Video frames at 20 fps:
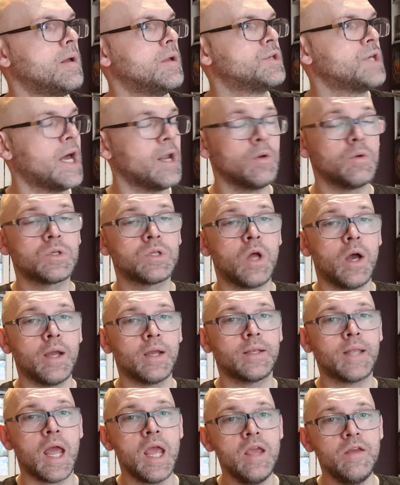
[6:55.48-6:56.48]
channels
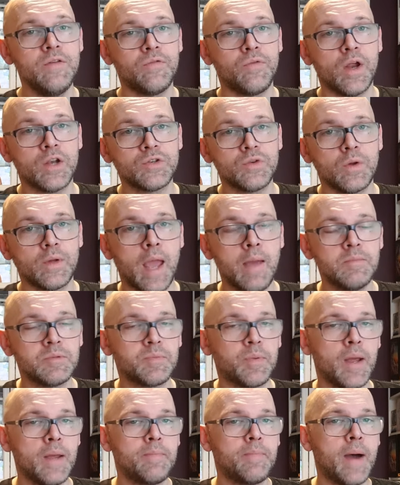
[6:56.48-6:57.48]
like Dave Retro Games
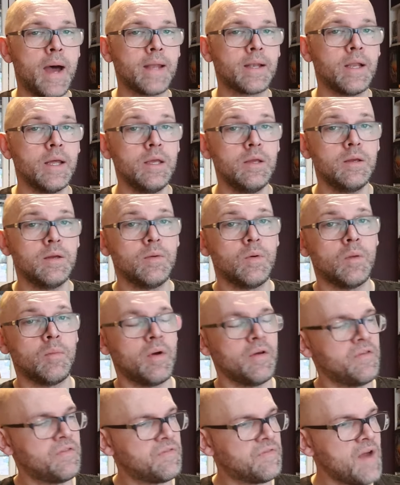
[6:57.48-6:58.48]
Play Badly, one of
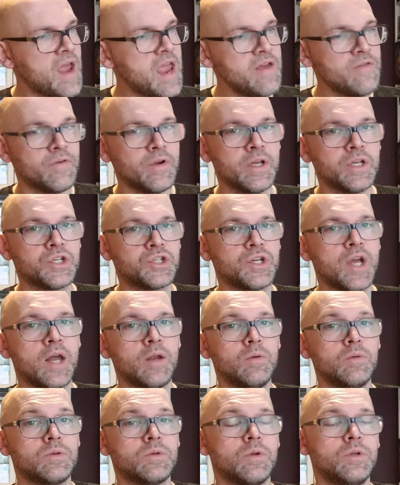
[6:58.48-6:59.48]
my favourite
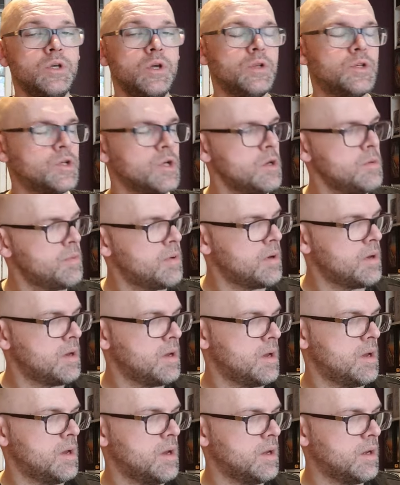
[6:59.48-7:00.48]
channels on YouTube.
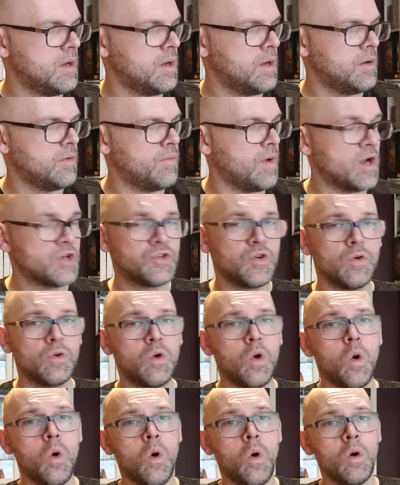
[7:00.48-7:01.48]
Retro
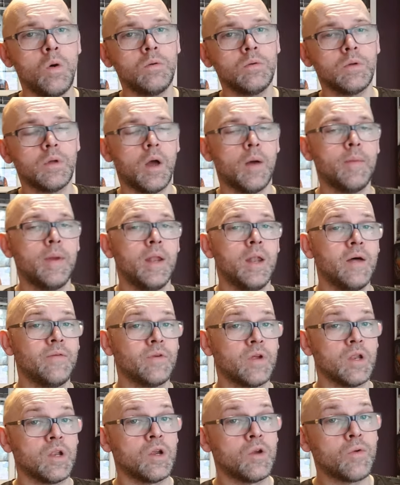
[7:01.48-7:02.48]
Core, I mean,
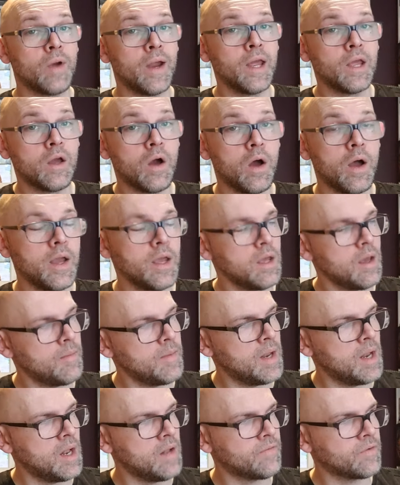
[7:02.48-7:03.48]
another great guy. I
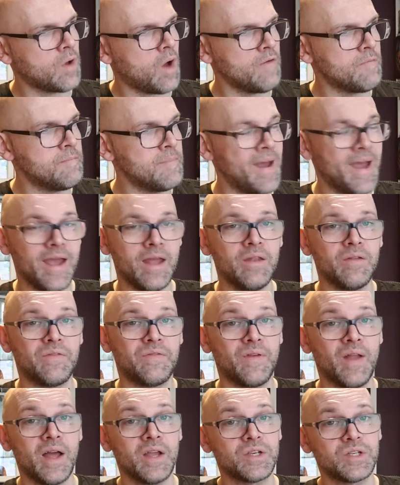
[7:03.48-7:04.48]
mean, another guy I've met in the
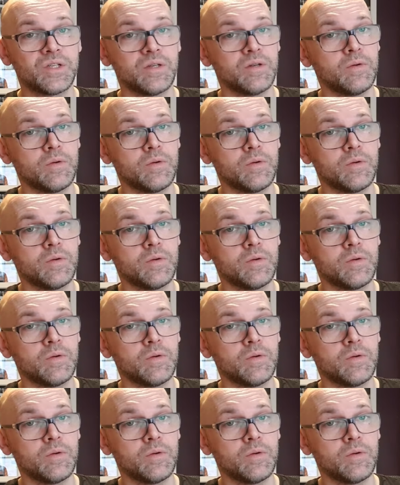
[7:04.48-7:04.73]
flesh. He